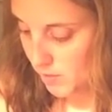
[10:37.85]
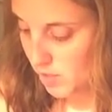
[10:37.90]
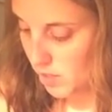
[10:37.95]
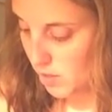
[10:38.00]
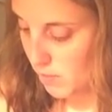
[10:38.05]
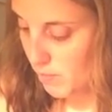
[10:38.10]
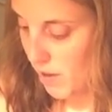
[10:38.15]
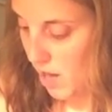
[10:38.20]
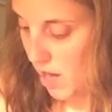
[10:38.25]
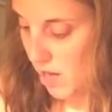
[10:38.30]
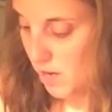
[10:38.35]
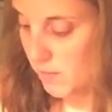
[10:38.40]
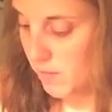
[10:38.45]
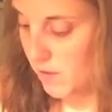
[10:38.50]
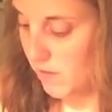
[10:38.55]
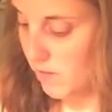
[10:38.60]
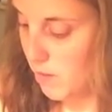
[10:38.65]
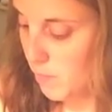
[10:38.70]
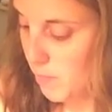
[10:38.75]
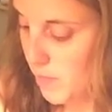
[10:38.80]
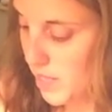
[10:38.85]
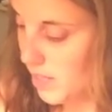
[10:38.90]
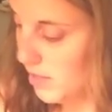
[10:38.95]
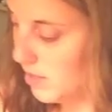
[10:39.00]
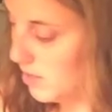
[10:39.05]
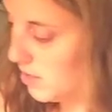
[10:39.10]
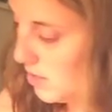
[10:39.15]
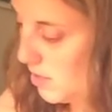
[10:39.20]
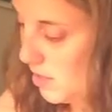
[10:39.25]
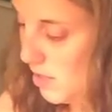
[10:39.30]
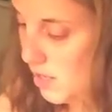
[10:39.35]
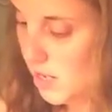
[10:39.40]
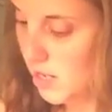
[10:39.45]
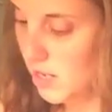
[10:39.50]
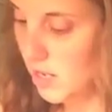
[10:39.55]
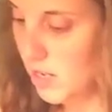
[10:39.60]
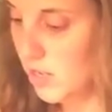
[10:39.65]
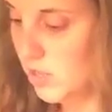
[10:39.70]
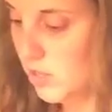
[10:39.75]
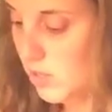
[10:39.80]
to the bottom of the piece.
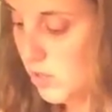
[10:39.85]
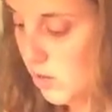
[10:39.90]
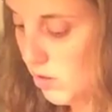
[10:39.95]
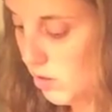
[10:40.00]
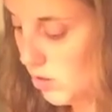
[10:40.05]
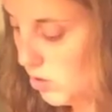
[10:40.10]
So